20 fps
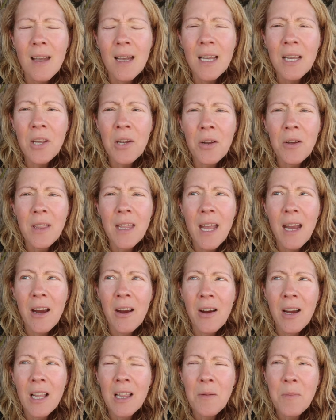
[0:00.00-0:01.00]
you know, the
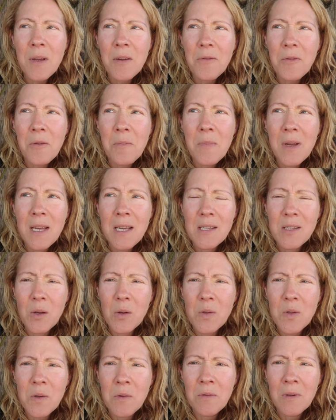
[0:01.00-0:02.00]
air element for me is
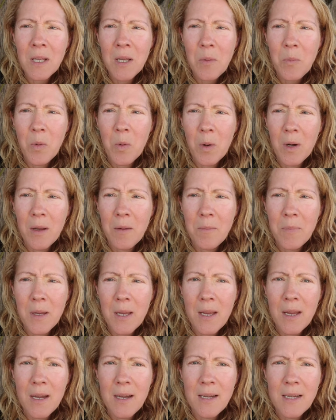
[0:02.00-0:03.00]
also really important
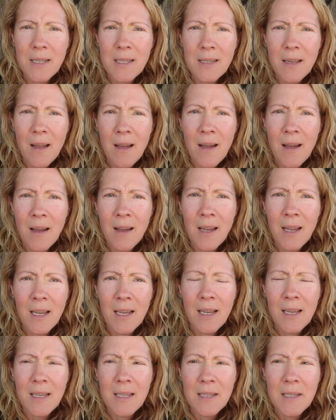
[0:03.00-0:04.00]
because I
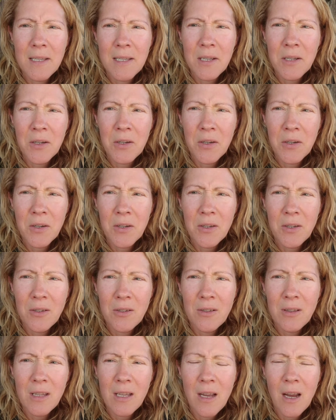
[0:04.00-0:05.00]

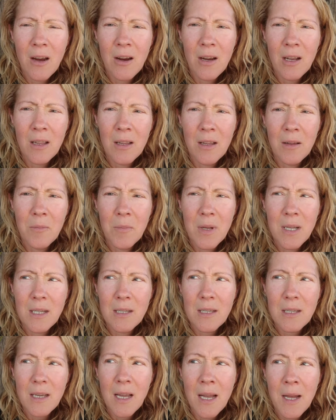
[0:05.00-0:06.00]
consider the air element
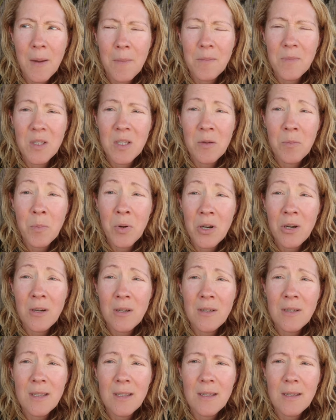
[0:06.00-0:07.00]
um, to
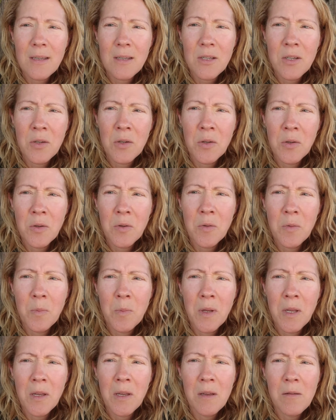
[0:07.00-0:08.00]
birds to
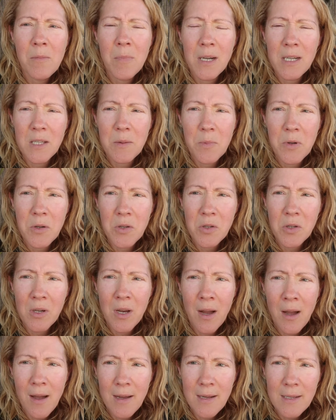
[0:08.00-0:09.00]
be my spiritual
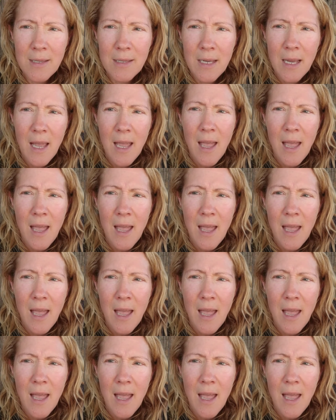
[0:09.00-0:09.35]
guides